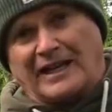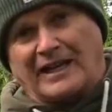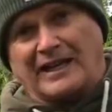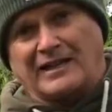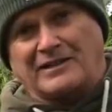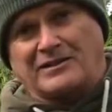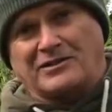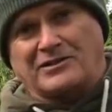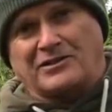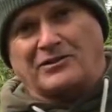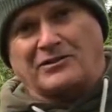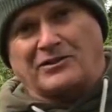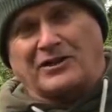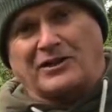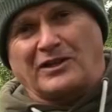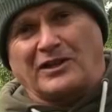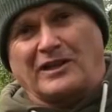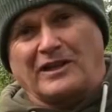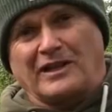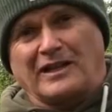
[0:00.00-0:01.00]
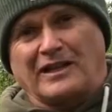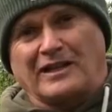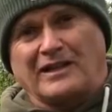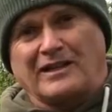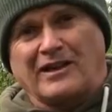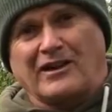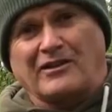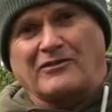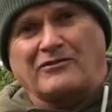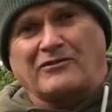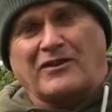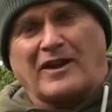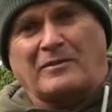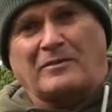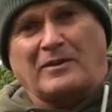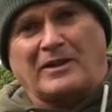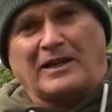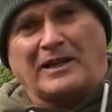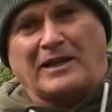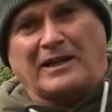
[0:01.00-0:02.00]
into the young
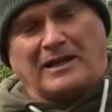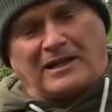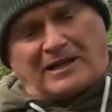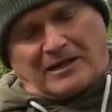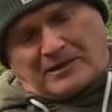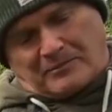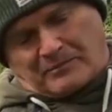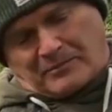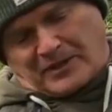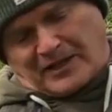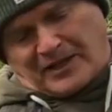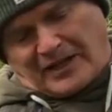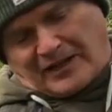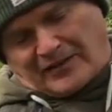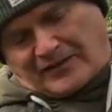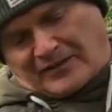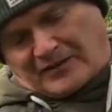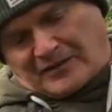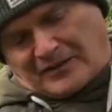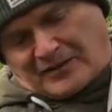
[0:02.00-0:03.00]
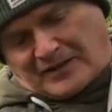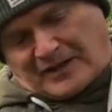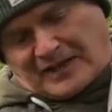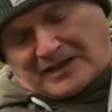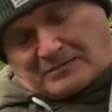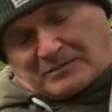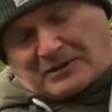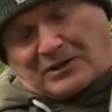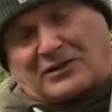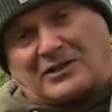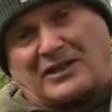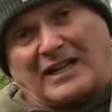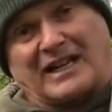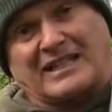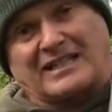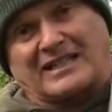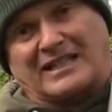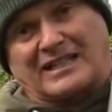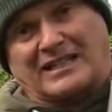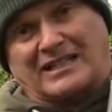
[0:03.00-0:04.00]
family beneath, and that's because it has this